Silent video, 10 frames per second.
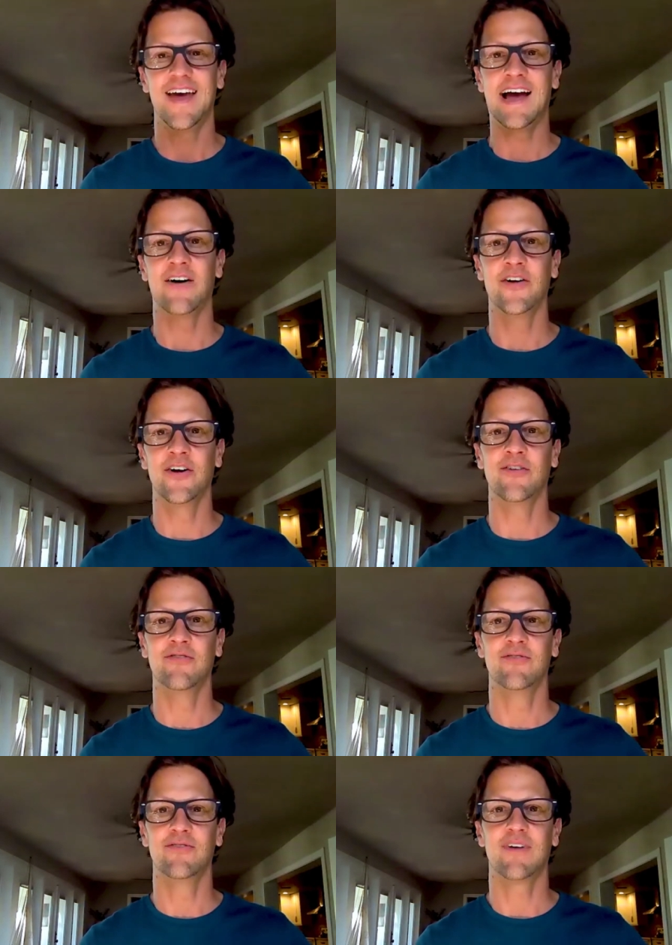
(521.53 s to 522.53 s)
out
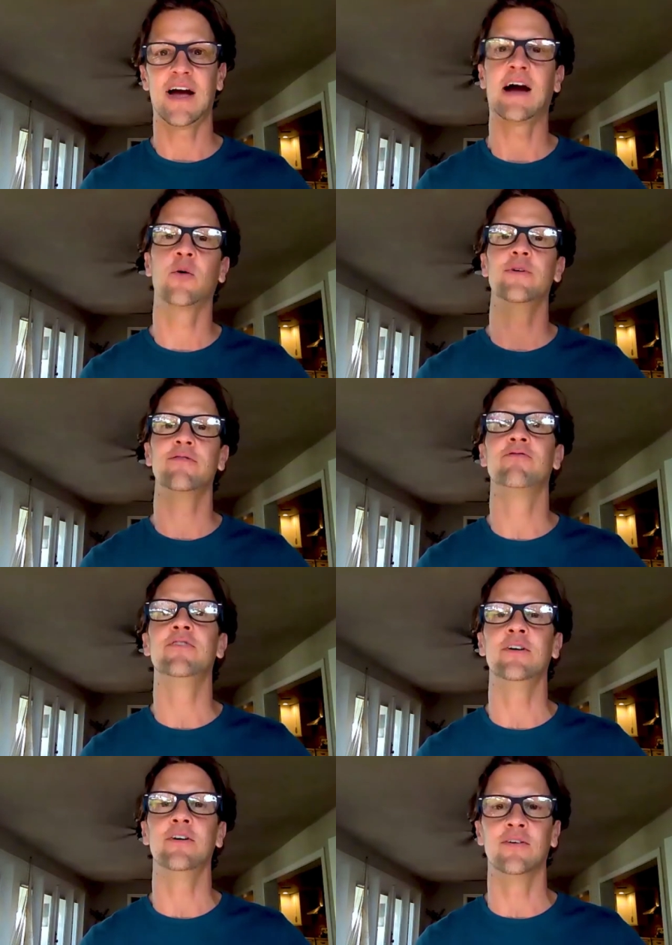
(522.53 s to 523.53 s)
of how we
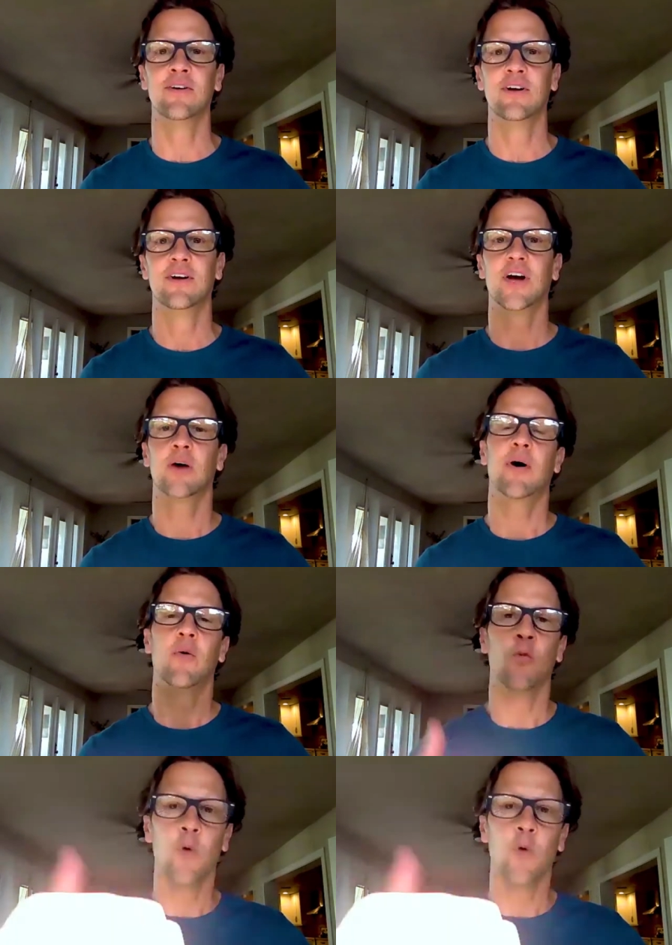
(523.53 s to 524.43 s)
feel about